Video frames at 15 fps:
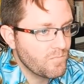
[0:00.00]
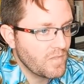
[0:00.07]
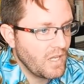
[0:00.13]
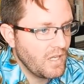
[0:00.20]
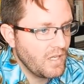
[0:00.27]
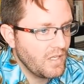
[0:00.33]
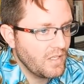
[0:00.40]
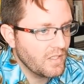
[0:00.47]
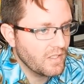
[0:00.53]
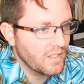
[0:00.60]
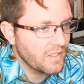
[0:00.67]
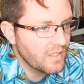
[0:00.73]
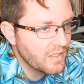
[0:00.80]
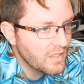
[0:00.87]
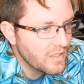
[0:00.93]
uh,
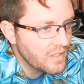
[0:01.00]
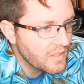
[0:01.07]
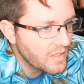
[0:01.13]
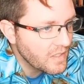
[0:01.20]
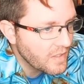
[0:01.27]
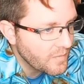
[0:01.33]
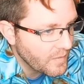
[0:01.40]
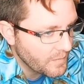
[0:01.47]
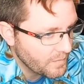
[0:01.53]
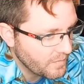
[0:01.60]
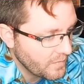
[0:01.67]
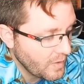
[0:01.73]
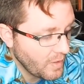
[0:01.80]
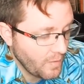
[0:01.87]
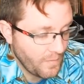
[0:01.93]
um,
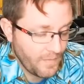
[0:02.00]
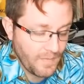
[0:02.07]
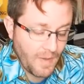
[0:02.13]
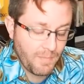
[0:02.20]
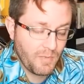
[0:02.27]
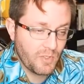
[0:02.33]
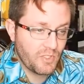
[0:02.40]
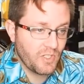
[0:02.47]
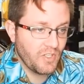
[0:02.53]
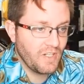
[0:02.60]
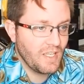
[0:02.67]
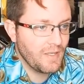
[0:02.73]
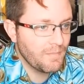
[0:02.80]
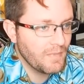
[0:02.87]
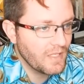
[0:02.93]
I hope I'm not butchering your
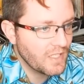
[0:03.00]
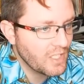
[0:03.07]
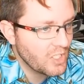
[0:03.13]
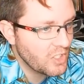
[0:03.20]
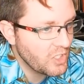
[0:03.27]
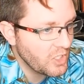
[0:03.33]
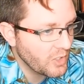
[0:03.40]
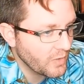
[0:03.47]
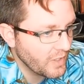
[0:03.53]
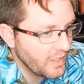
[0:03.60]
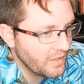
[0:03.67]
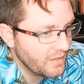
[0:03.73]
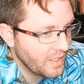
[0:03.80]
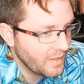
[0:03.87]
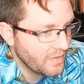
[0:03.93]
name,
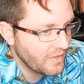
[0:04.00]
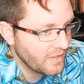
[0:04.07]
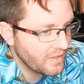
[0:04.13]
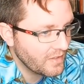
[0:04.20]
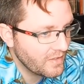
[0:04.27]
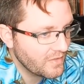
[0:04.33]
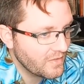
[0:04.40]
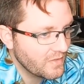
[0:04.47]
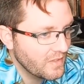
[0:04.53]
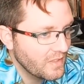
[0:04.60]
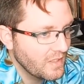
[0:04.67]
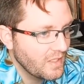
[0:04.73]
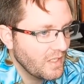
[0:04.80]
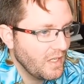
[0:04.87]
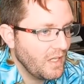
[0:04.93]
Kira, I think it is.
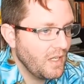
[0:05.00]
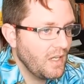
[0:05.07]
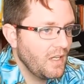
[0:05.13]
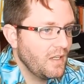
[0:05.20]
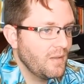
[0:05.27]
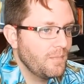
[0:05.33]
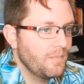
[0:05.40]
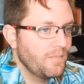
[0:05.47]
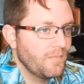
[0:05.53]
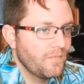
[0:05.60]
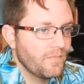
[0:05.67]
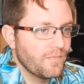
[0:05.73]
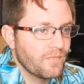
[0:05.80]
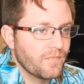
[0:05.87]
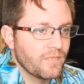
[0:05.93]
Um,
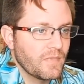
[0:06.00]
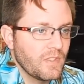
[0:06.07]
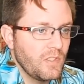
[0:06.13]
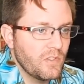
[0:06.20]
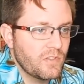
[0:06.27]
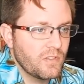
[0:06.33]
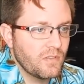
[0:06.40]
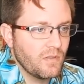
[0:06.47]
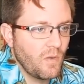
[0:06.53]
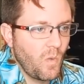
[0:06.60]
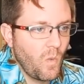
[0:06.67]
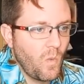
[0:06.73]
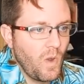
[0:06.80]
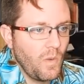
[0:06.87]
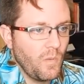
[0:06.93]
Houston,
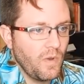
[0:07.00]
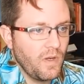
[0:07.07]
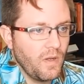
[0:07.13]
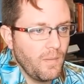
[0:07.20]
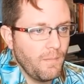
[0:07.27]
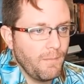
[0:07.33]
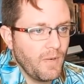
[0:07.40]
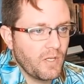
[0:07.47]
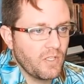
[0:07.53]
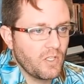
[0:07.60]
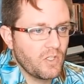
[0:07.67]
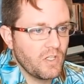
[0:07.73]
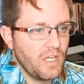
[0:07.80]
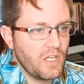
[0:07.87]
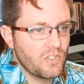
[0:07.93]
what would a
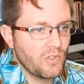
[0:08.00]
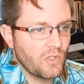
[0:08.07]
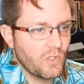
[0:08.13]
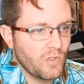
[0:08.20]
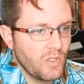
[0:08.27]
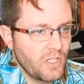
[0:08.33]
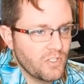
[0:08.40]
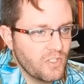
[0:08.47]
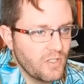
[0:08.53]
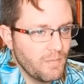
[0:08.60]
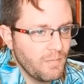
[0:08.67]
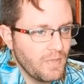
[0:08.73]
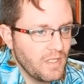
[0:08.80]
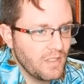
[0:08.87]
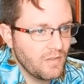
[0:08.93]
market crash or
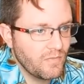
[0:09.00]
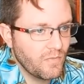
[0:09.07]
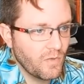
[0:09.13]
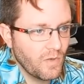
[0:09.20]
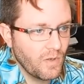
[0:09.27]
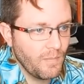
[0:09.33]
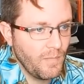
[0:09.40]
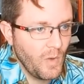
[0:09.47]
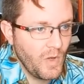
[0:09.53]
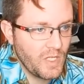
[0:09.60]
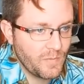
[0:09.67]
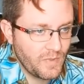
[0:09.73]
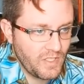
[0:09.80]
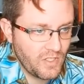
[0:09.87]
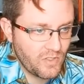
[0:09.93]
correction mean for
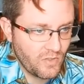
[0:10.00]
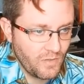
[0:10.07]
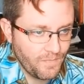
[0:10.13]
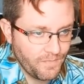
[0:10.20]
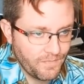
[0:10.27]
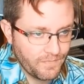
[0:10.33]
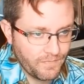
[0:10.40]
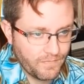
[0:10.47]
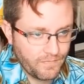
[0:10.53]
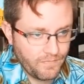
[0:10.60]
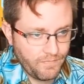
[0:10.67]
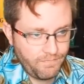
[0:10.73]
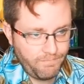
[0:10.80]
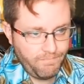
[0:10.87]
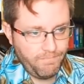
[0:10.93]
MOASS potential?
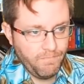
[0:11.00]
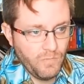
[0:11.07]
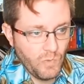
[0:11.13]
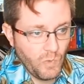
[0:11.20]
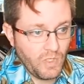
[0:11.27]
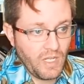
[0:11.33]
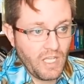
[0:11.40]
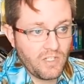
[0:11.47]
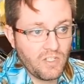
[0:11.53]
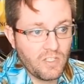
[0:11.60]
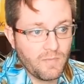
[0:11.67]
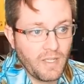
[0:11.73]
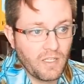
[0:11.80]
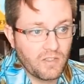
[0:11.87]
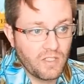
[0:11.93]
Wouldn't
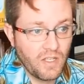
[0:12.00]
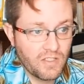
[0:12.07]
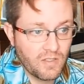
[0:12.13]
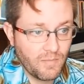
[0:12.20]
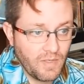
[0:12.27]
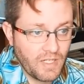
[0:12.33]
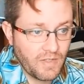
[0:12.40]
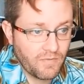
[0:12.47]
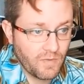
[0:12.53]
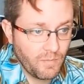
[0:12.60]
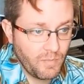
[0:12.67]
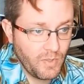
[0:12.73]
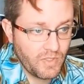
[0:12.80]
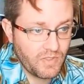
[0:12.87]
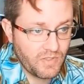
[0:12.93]
hedgies make tons of money from
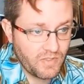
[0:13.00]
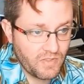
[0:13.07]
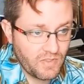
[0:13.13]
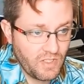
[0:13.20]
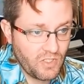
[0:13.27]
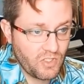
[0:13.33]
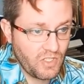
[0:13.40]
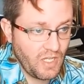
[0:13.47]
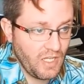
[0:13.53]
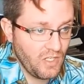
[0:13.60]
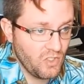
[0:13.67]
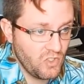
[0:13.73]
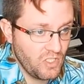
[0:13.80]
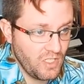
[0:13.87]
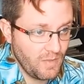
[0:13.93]
puts and such,
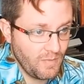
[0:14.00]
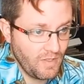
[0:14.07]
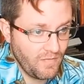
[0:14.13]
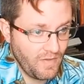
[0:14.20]
and GME